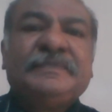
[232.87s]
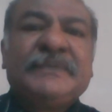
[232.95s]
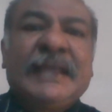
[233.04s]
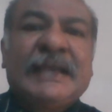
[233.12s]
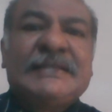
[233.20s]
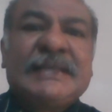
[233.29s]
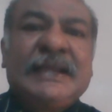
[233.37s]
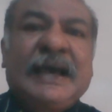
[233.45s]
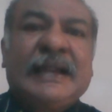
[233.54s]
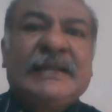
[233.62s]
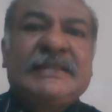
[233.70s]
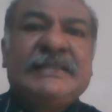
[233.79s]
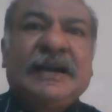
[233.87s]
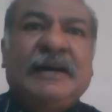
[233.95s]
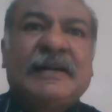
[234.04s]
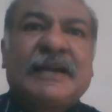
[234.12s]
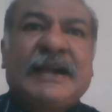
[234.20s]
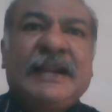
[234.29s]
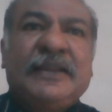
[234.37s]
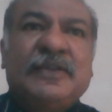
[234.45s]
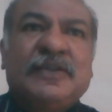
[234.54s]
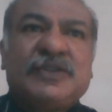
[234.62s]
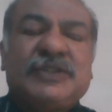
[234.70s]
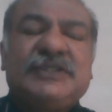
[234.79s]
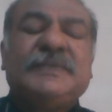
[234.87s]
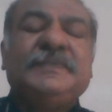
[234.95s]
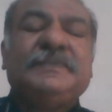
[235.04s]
nasal allergy or runny nose.